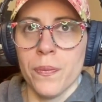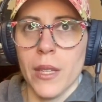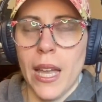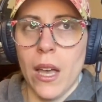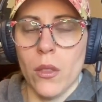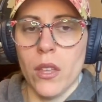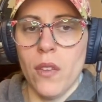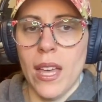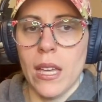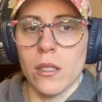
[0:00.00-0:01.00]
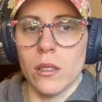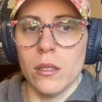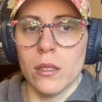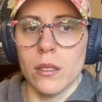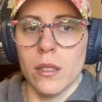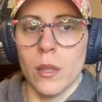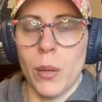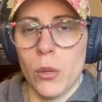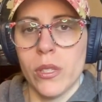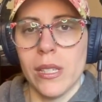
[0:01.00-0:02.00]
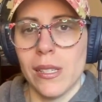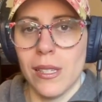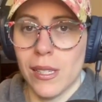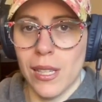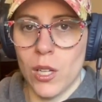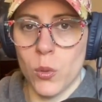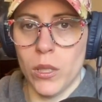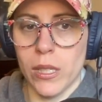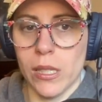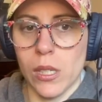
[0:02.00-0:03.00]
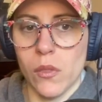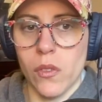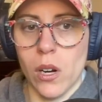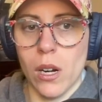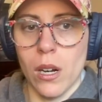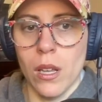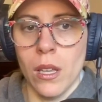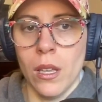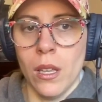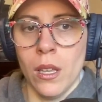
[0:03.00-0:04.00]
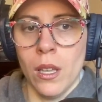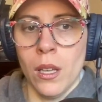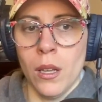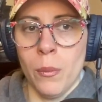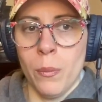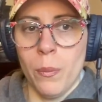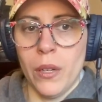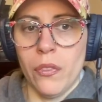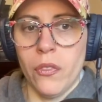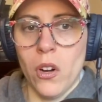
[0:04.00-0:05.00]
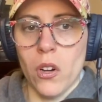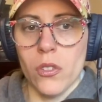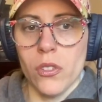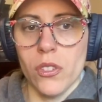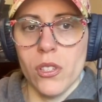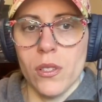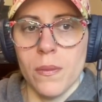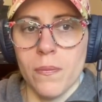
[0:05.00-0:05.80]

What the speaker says: how they've handled the postseason scheduling so far. But first,